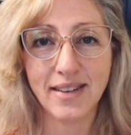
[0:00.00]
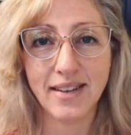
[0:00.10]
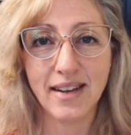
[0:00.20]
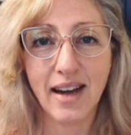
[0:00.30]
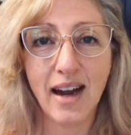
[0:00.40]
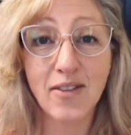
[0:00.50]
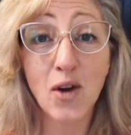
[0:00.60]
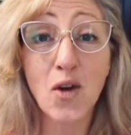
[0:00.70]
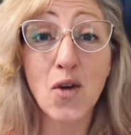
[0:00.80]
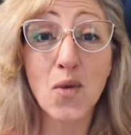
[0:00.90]
Have
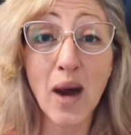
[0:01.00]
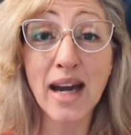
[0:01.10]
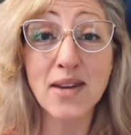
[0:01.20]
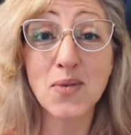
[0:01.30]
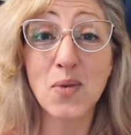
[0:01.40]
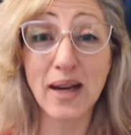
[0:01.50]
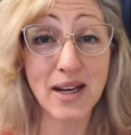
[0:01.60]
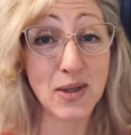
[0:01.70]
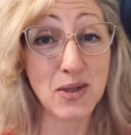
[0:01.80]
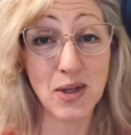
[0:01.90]
a great
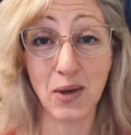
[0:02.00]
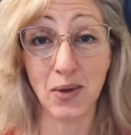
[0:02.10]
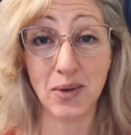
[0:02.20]
week, too.